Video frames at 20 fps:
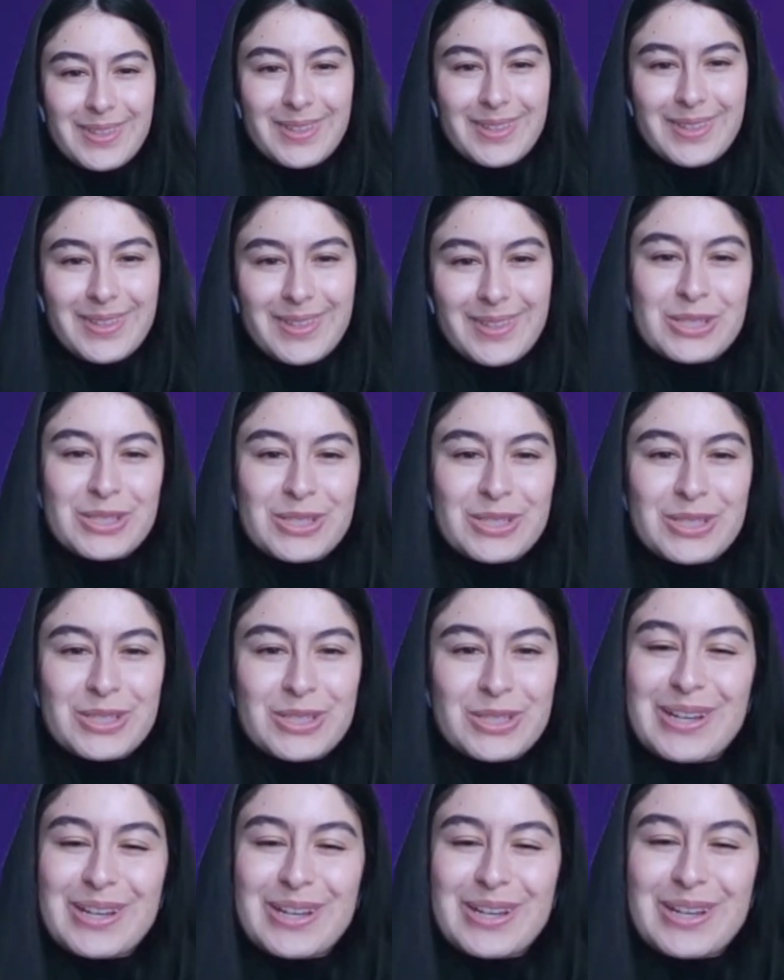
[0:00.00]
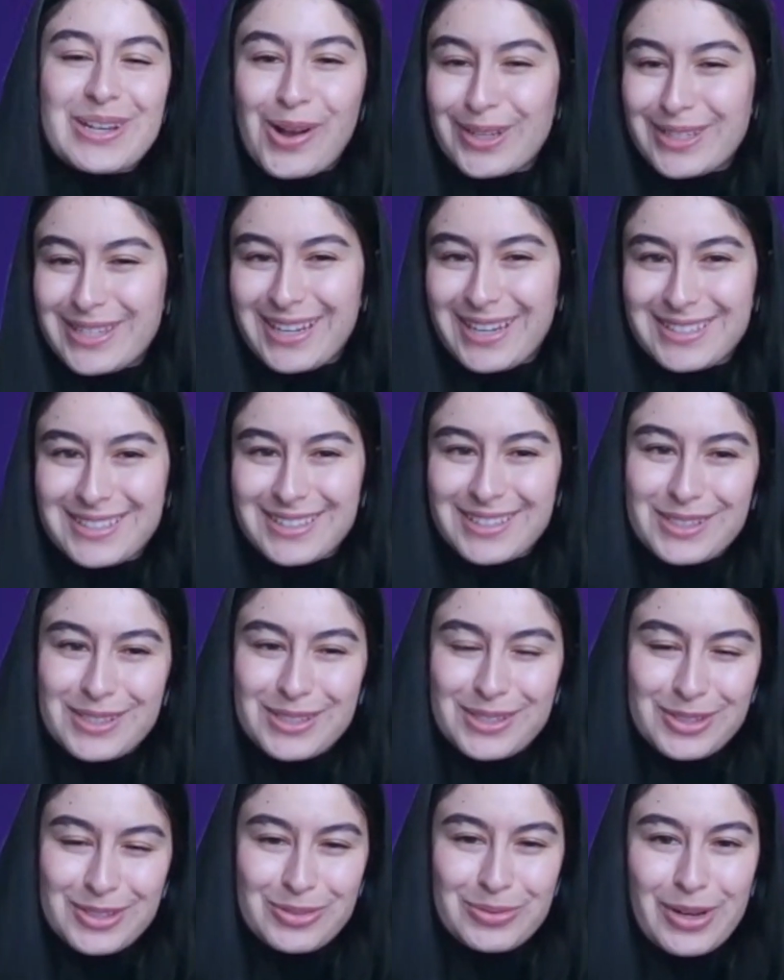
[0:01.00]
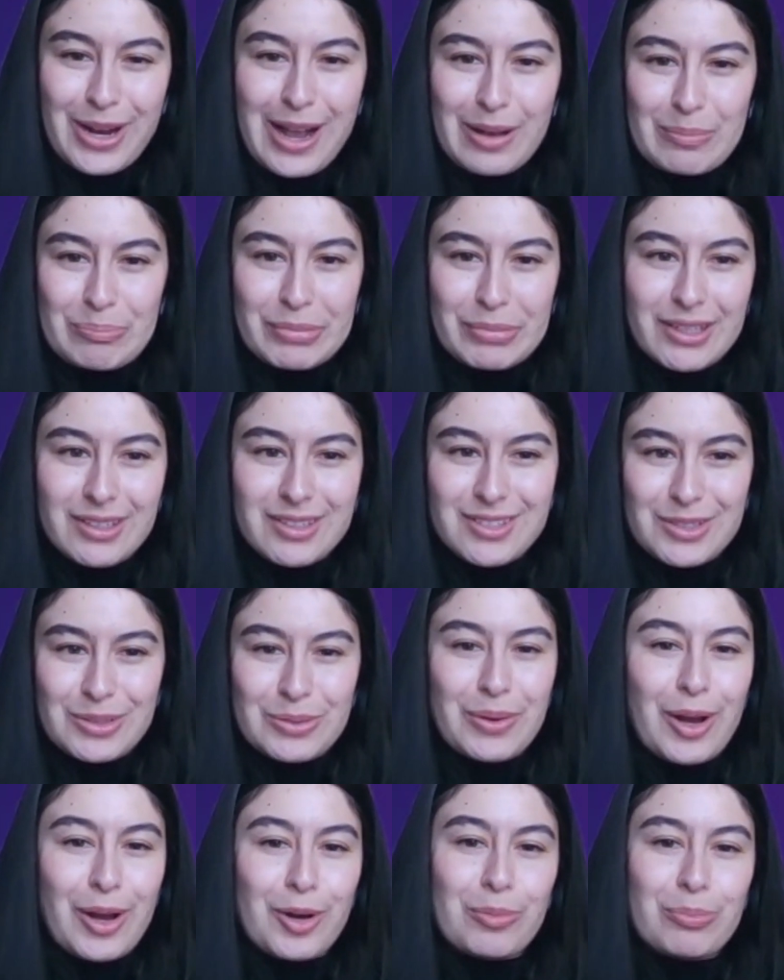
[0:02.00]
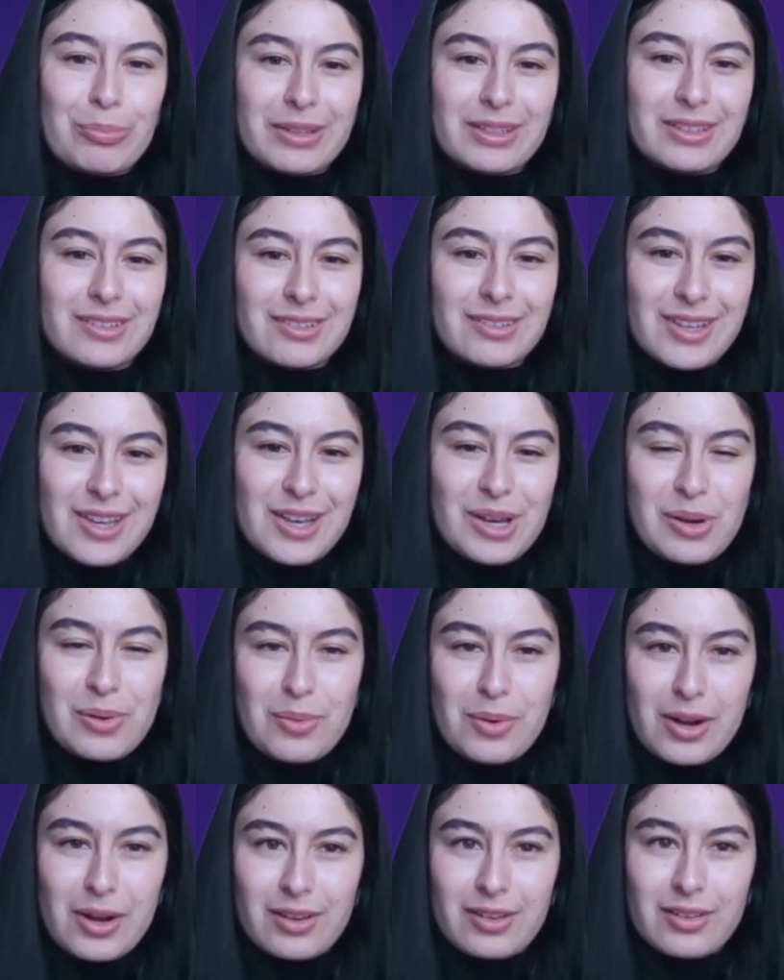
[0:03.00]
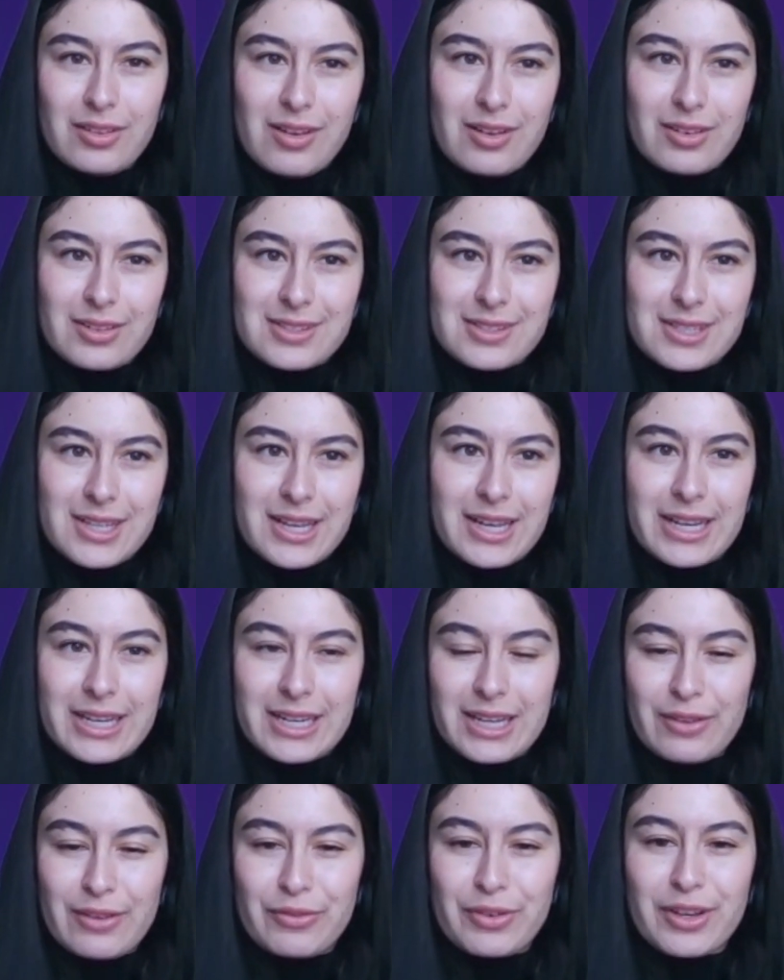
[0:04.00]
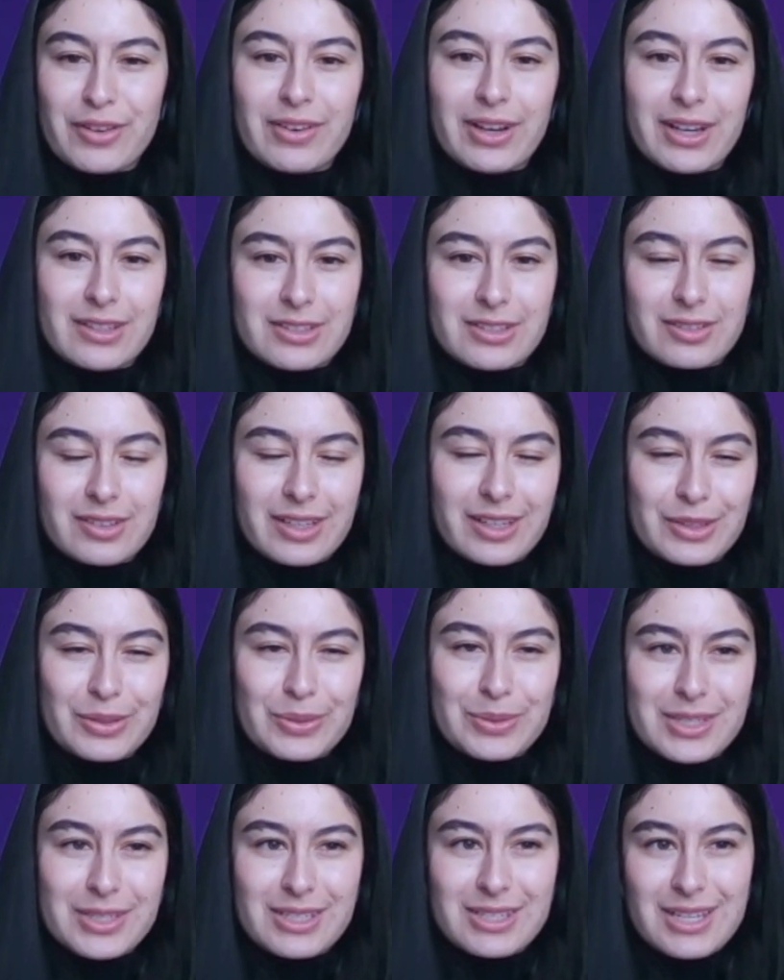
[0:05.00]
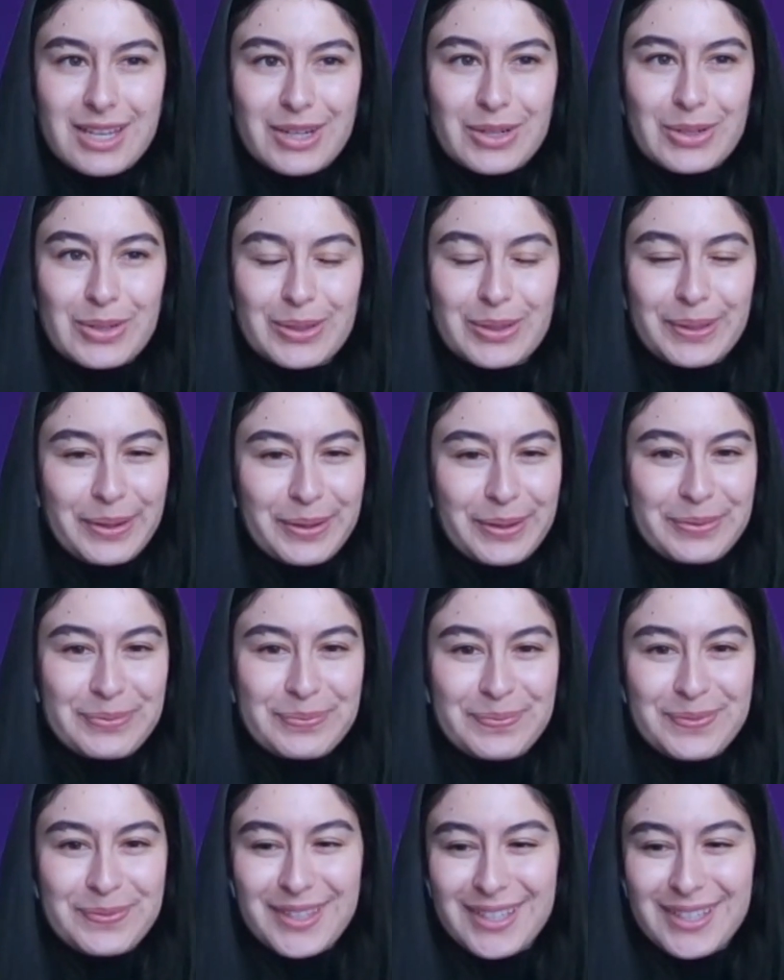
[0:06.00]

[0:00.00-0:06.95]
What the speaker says: Just reach out, contact us. We're happy to help and walk alongside every advisor, like Lucy said earlier.